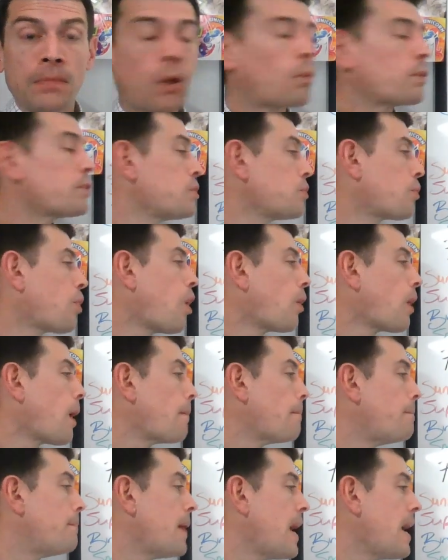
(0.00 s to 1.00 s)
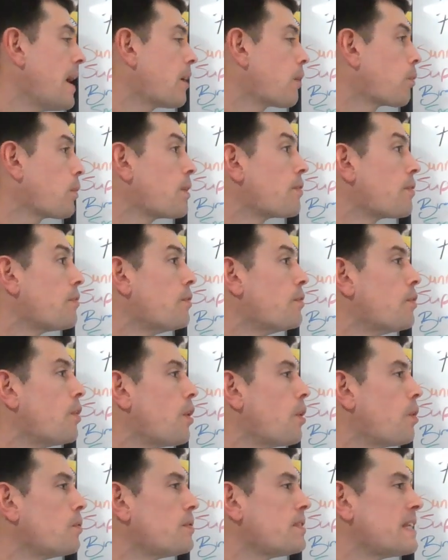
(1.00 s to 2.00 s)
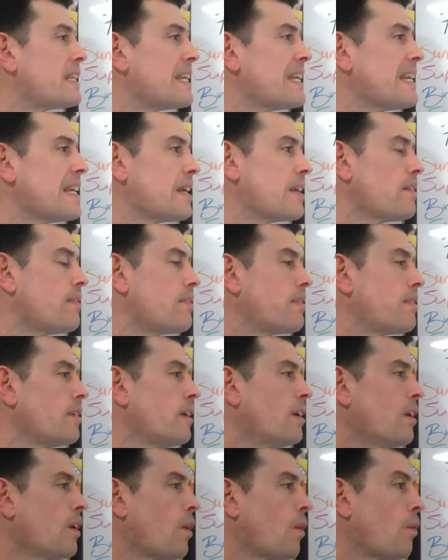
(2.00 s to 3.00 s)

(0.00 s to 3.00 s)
What do you call a bear with no teeth?